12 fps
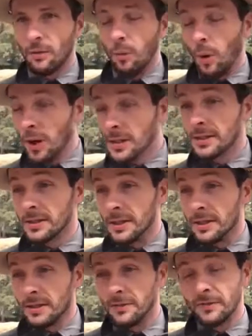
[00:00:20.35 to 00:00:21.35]
was
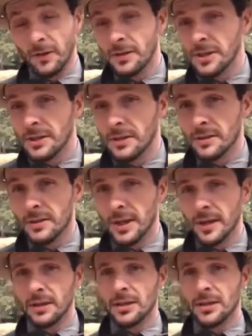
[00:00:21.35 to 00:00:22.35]
the first
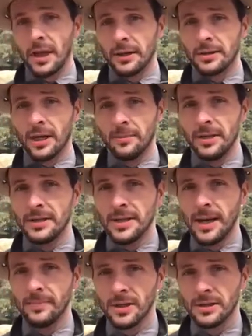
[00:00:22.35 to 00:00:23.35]
English settlement
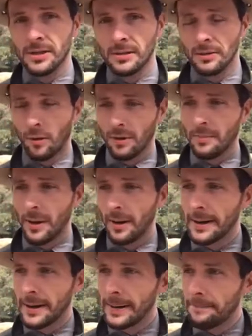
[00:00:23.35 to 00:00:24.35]
attempts in North
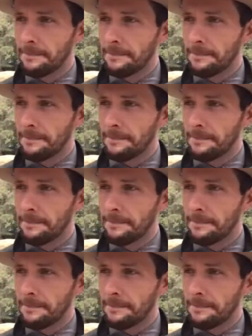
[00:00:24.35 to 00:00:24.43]
America.